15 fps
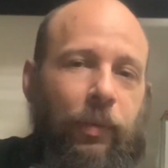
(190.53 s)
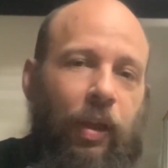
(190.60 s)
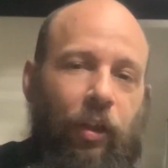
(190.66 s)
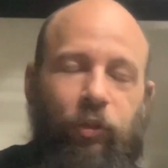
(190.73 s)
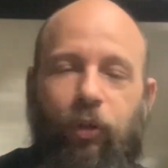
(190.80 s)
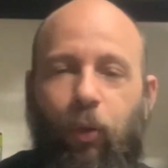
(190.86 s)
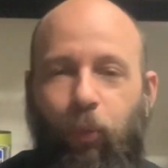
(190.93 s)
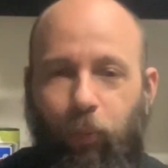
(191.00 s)

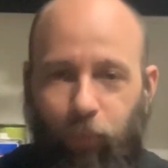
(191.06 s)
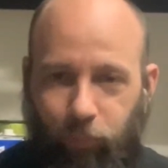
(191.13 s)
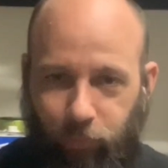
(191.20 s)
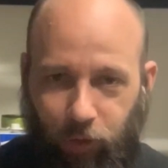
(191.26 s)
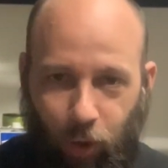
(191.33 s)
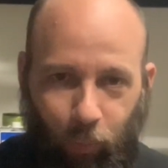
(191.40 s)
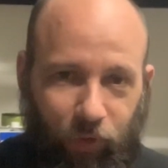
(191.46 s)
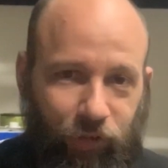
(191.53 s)
So,
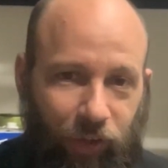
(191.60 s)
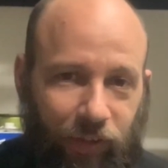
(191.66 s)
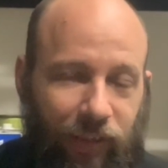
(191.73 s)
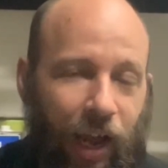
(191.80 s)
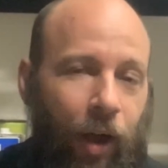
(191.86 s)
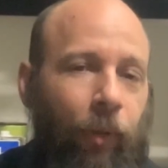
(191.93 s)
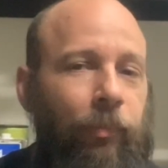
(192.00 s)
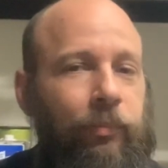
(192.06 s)
we sent
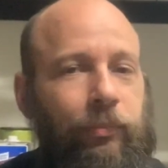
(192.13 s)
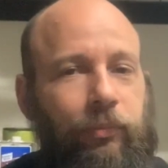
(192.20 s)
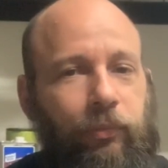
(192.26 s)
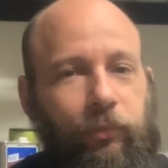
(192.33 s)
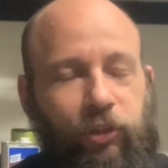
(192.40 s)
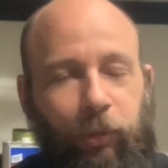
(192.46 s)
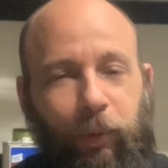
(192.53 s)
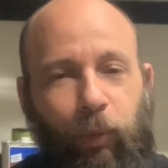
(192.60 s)
out,
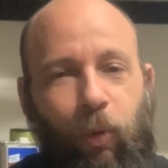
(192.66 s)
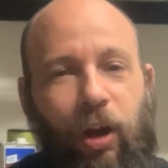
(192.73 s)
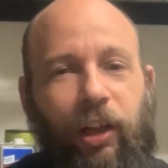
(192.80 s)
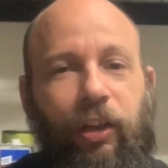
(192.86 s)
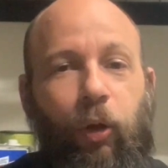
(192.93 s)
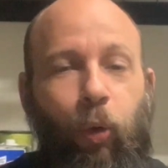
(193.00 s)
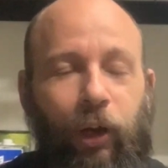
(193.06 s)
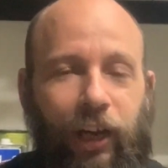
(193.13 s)
somebody
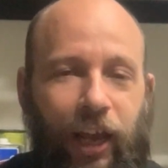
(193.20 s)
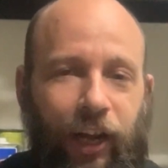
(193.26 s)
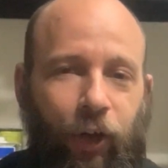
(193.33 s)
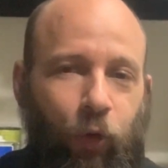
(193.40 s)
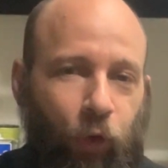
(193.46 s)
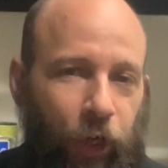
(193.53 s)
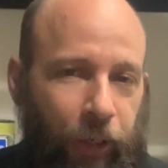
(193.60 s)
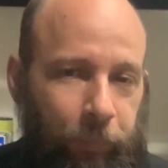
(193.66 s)
wanted organic
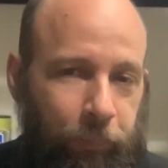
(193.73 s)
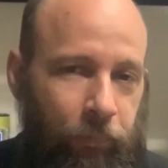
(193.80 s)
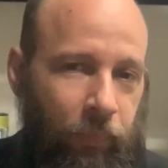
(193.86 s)
green